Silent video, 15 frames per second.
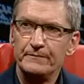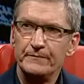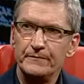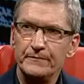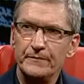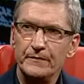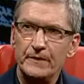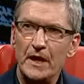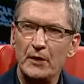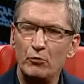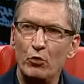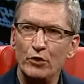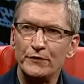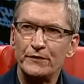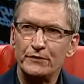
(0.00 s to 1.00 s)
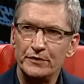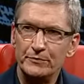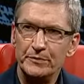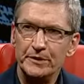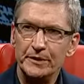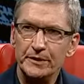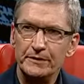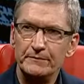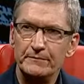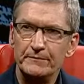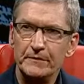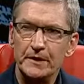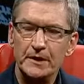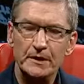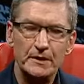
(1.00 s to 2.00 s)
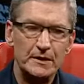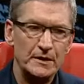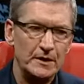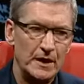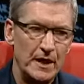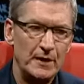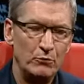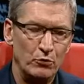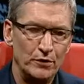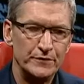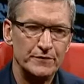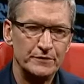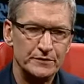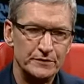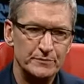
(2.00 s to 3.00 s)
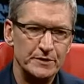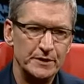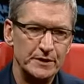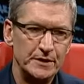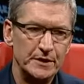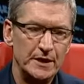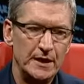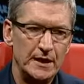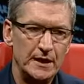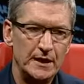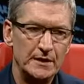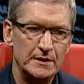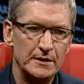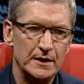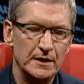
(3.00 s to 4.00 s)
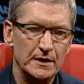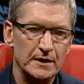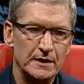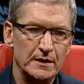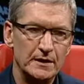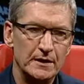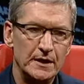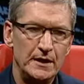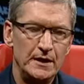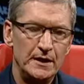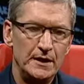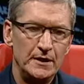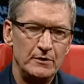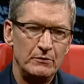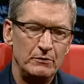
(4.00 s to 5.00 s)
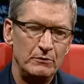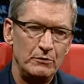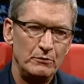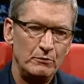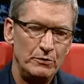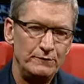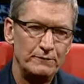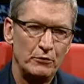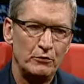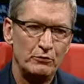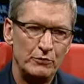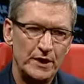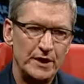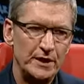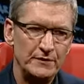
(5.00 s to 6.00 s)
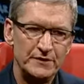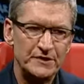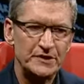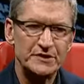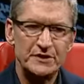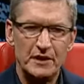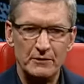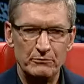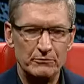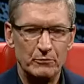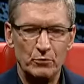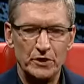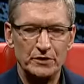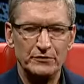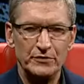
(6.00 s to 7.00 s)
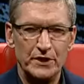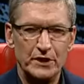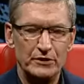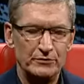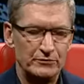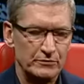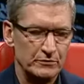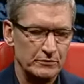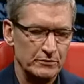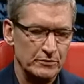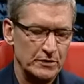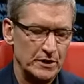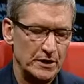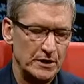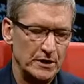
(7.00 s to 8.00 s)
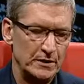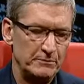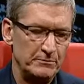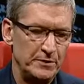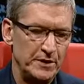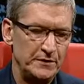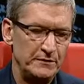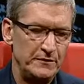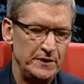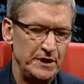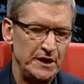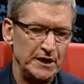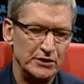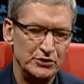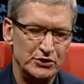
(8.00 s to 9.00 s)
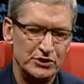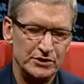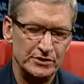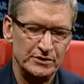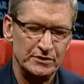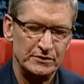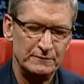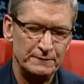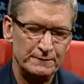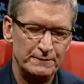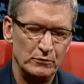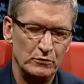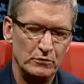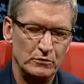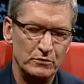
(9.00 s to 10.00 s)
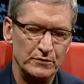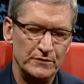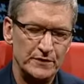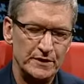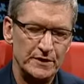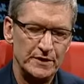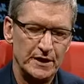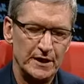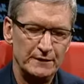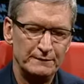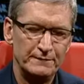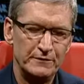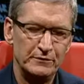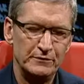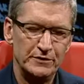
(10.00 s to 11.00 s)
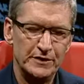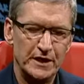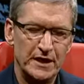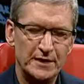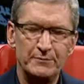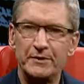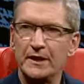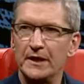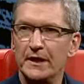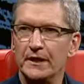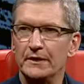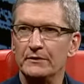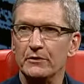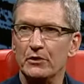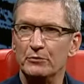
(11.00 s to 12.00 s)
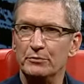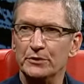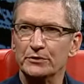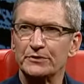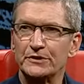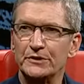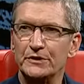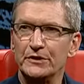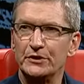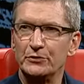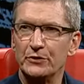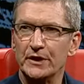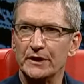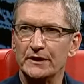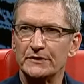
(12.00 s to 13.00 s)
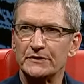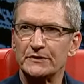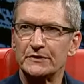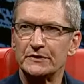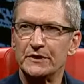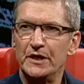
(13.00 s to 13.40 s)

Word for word: You what? I want there to be. You want there to be. I want there to be. And uh, we've already, this is not well known, or, uh, but the engine for the iPhone and the iPad are built in the U S